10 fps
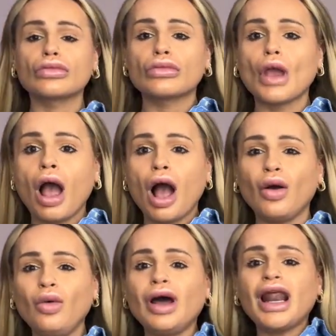I?
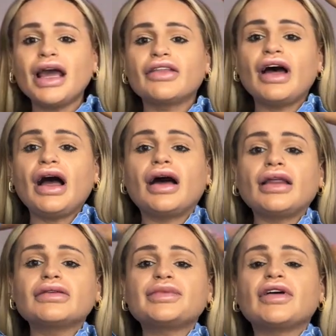Oh, I like that.
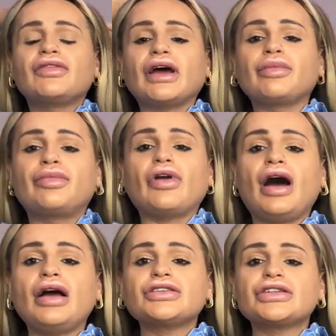That's a bit of like
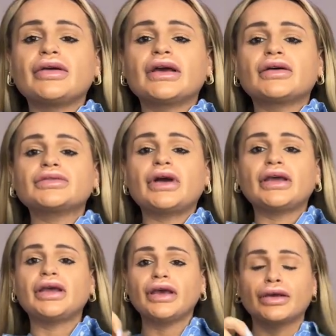bra showing. That's
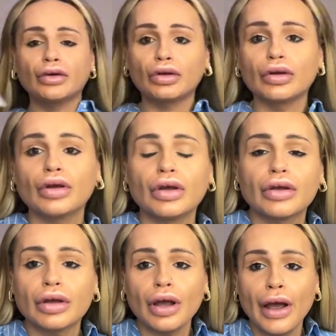quite cute.
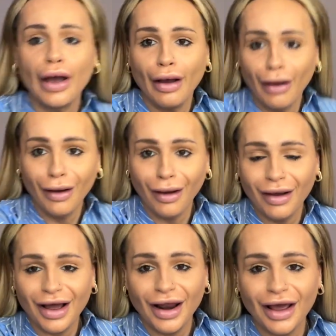
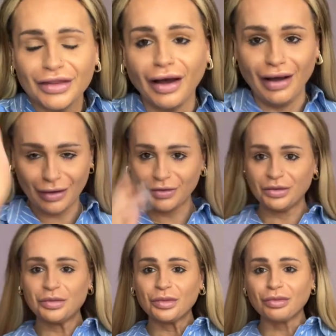I like that.
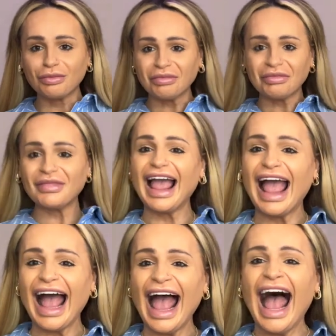
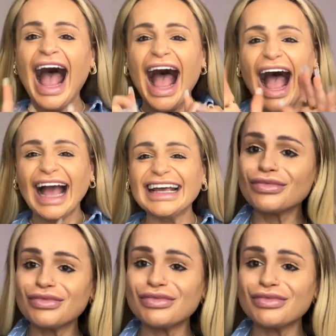Hi!